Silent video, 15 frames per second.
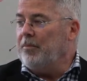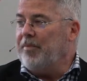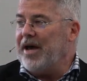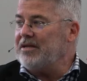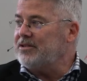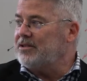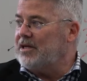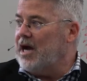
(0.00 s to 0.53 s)

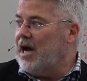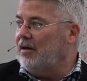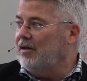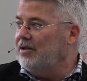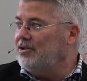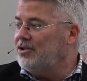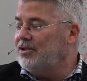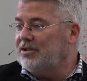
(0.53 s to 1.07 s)
best
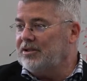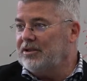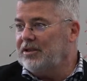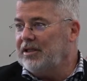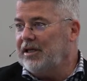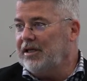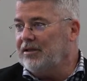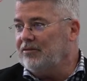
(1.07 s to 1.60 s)
college
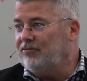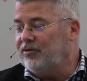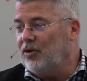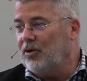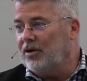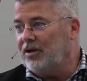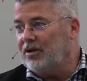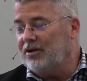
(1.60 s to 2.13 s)
in
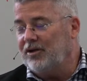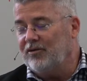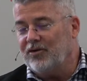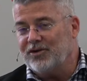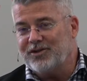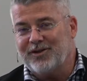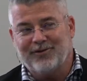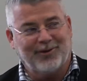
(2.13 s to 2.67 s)
Florida,
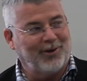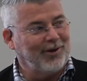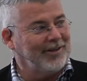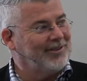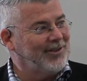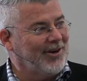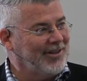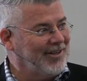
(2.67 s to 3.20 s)
University of
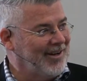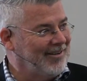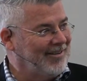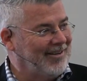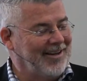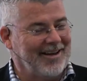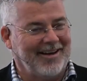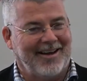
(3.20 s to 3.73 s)
Florida. Sorry,
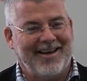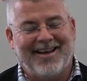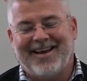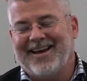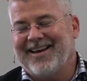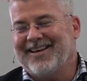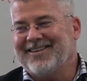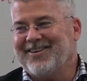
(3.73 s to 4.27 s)
Jonathan, again.
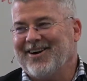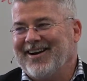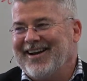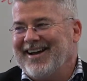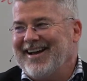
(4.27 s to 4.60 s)
Sorry.